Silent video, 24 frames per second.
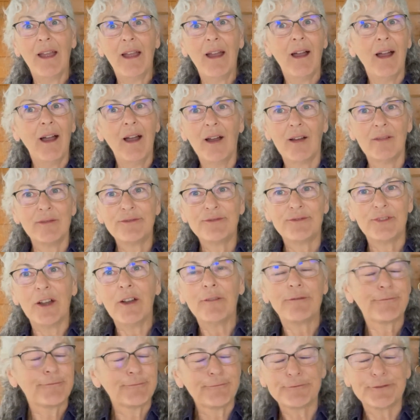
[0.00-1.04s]
of
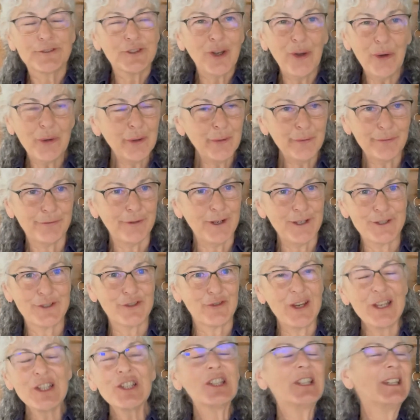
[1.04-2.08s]
total
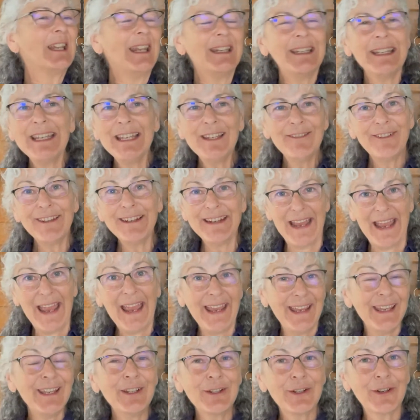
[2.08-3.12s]
frustration and even
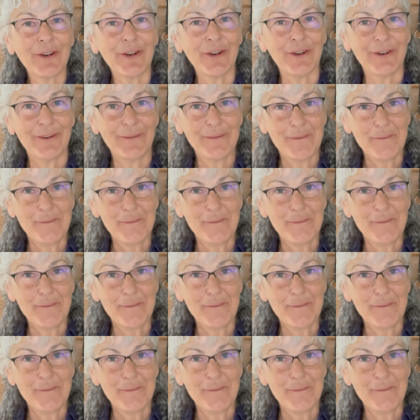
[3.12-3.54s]
anger.